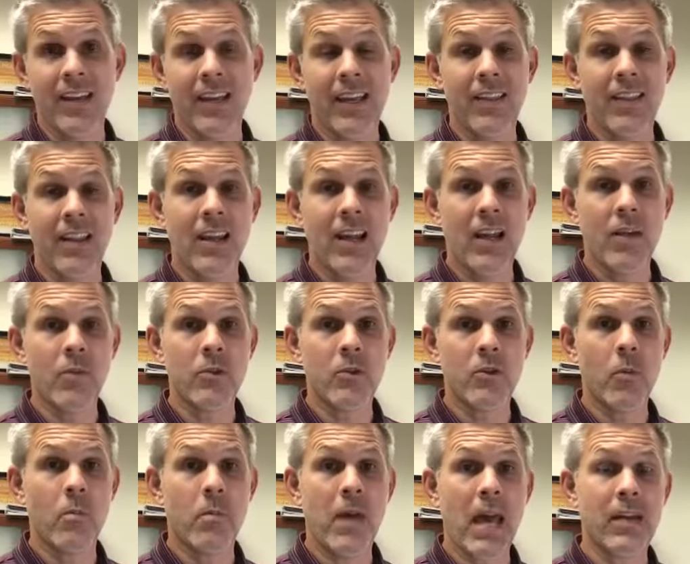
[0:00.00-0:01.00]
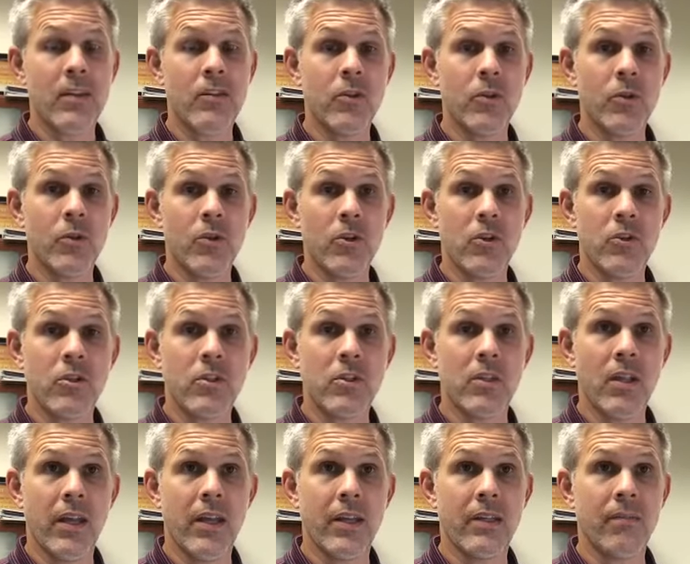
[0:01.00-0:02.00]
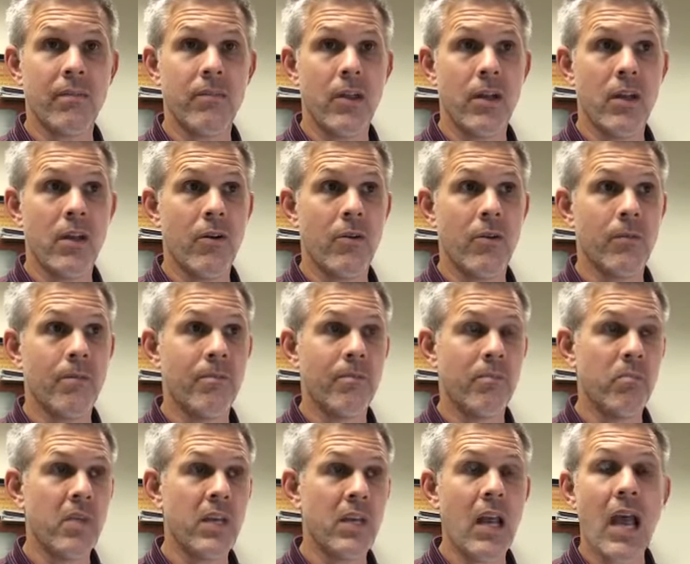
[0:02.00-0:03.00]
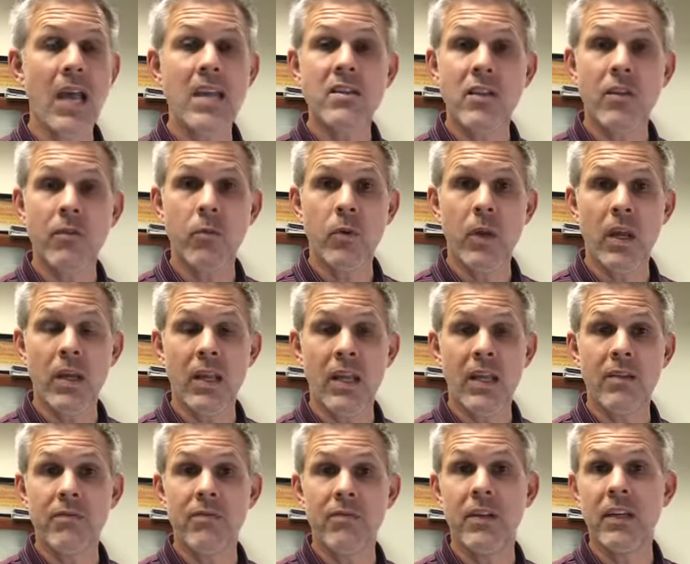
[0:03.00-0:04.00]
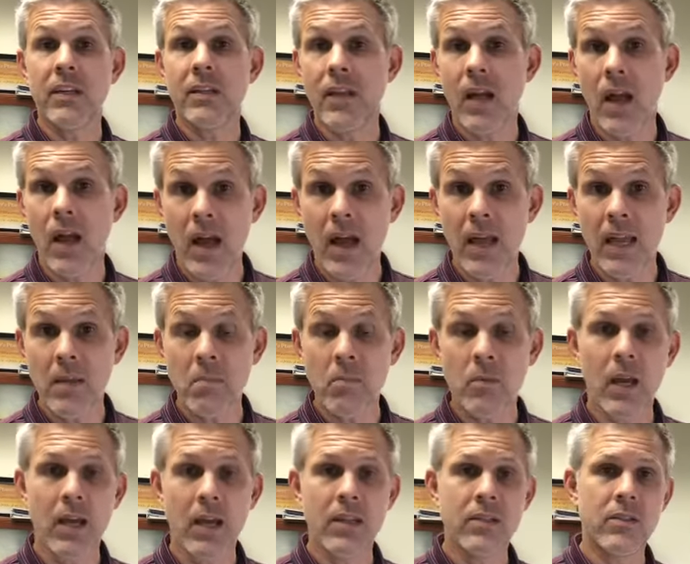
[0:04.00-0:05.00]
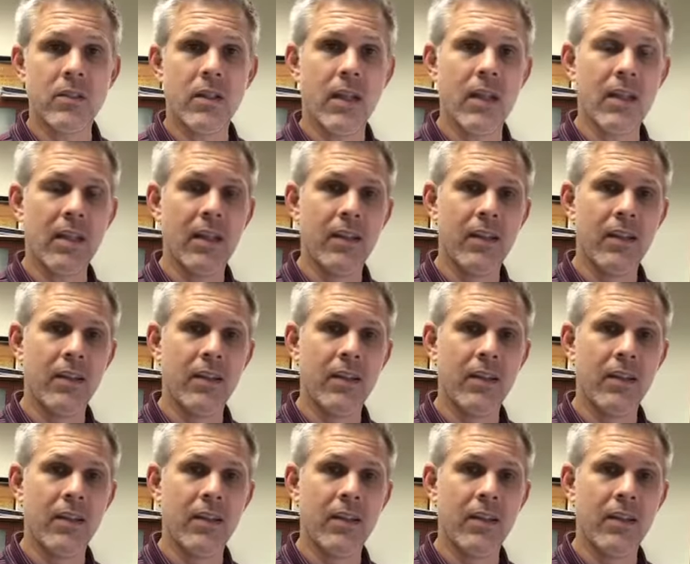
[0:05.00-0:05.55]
And then I always go back to just like, be nice if we had infinite time, right? It's like,